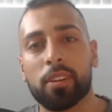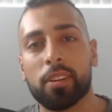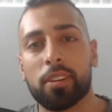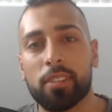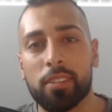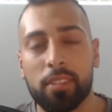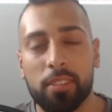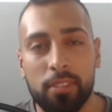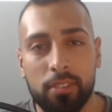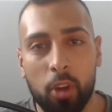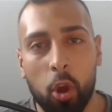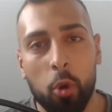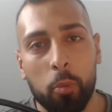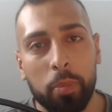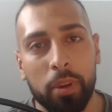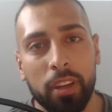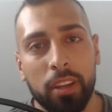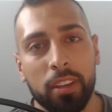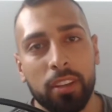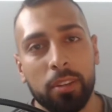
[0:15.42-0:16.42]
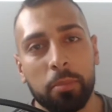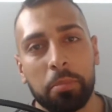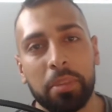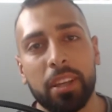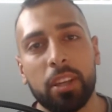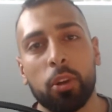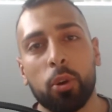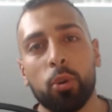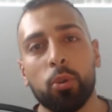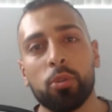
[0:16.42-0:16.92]
Soap here, Big
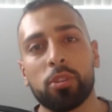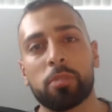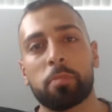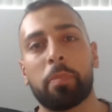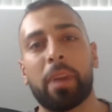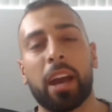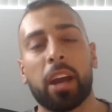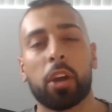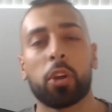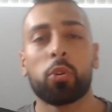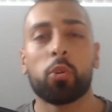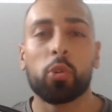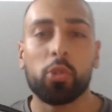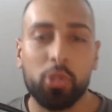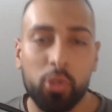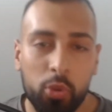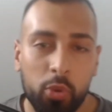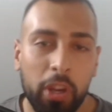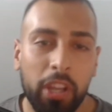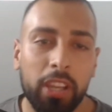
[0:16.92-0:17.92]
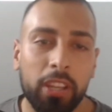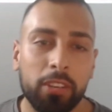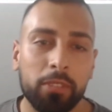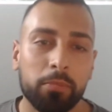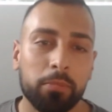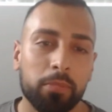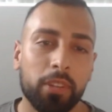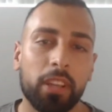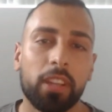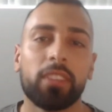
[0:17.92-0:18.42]
Who's back on your
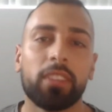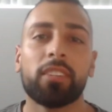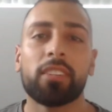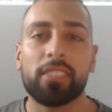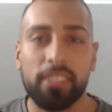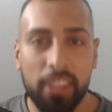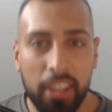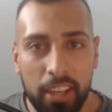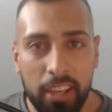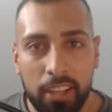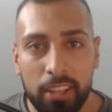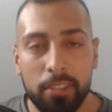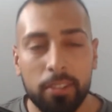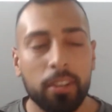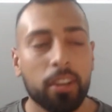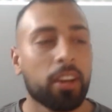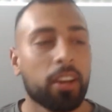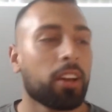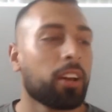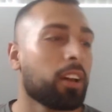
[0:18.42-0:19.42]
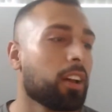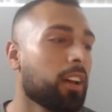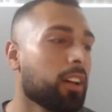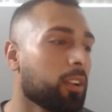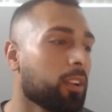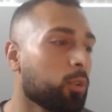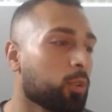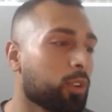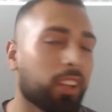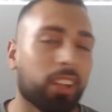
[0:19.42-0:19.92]
screen, in the scene,
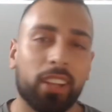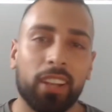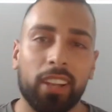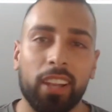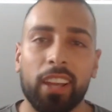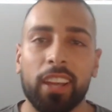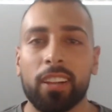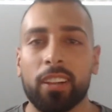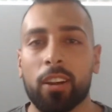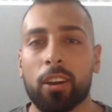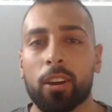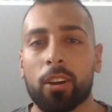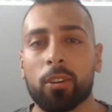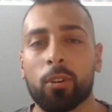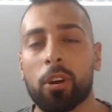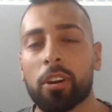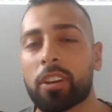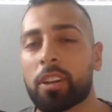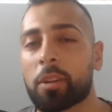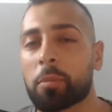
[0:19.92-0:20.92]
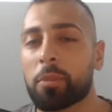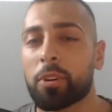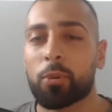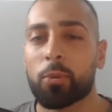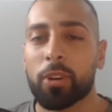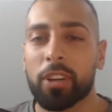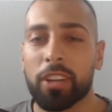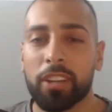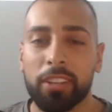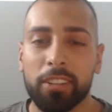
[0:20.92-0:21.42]
looking clean like Lightning
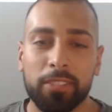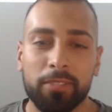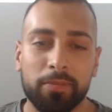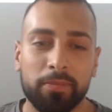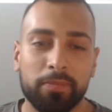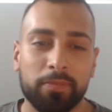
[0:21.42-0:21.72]
McQueen.